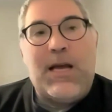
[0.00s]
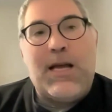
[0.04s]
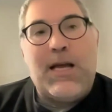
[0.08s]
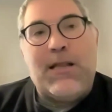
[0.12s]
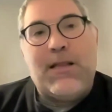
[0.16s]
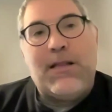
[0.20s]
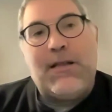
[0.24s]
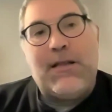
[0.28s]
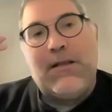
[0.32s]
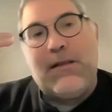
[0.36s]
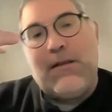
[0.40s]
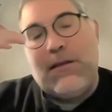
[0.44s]

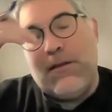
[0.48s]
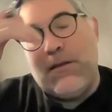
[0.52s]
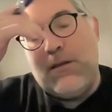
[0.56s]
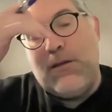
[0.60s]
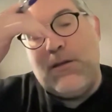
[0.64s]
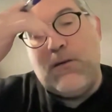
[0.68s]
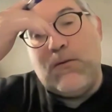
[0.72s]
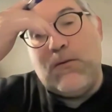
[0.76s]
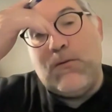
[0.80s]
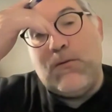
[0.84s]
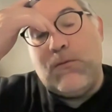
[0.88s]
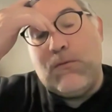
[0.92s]
And
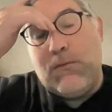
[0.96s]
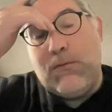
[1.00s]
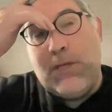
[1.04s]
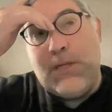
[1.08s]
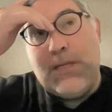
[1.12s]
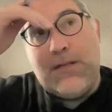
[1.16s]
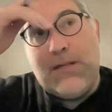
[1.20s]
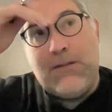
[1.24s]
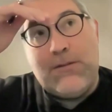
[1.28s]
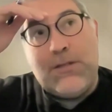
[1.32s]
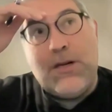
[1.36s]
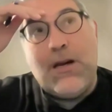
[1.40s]

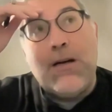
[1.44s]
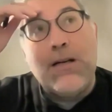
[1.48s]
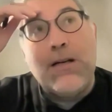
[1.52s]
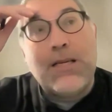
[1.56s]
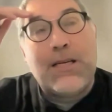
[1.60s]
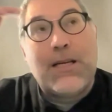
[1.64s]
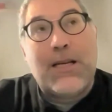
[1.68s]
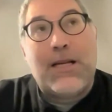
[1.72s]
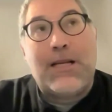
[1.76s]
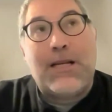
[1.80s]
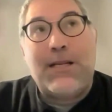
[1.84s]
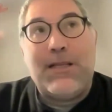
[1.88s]
without
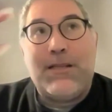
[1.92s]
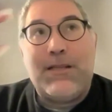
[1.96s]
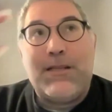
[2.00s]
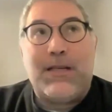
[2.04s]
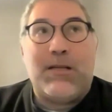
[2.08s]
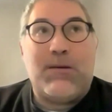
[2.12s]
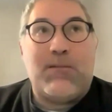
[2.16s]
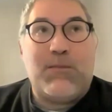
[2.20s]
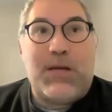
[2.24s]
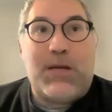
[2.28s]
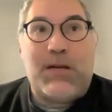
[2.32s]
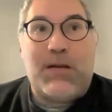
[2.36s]
talking
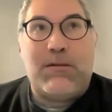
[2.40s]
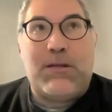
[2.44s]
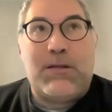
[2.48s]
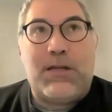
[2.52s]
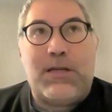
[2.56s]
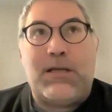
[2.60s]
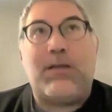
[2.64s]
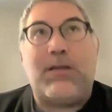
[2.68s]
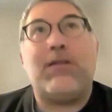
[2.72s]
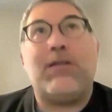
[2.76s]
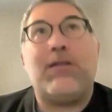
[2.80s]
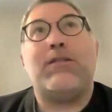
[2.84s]
anything about
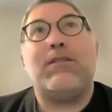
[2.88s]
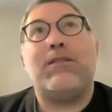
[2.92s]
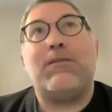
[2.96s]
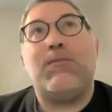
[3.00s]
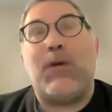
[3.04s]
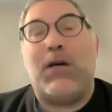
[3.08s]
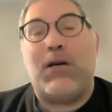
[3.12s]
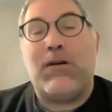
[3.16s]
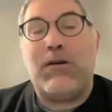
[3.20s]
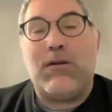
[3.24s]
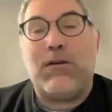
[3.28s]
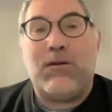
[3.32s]
like
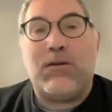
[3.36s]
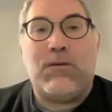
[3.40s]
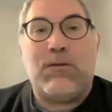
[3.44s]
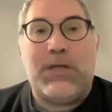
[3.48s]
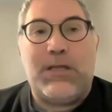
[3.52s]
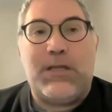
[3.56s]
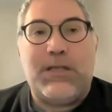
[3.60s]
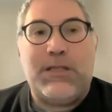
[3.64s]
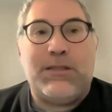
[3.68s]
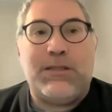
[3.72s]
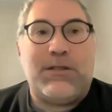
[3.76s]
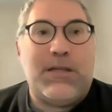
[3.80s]
Sparkle
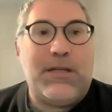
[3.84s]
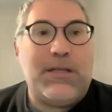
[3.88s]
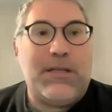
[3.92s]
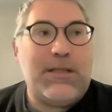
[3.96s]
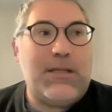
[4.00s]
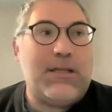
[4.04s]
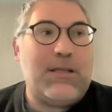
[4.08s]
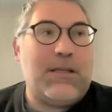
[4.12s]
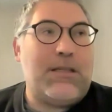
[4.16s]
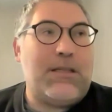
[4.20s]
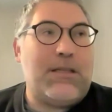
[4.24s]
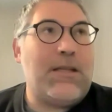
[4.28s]
queries or
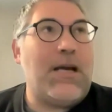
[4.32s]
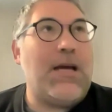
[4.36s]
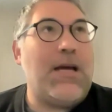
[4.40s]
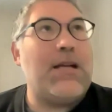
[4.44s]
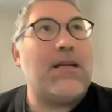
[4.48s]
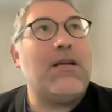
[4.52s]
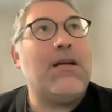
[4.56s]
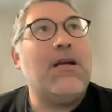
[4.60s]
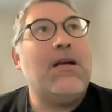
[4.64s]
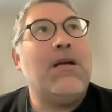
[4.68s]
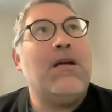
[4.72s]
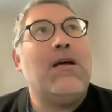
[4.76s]
anything like
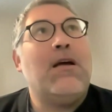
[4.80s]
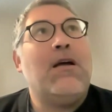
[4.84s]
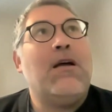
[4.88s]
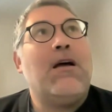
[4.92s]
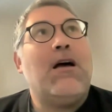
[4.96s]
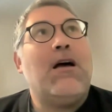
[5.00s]
that,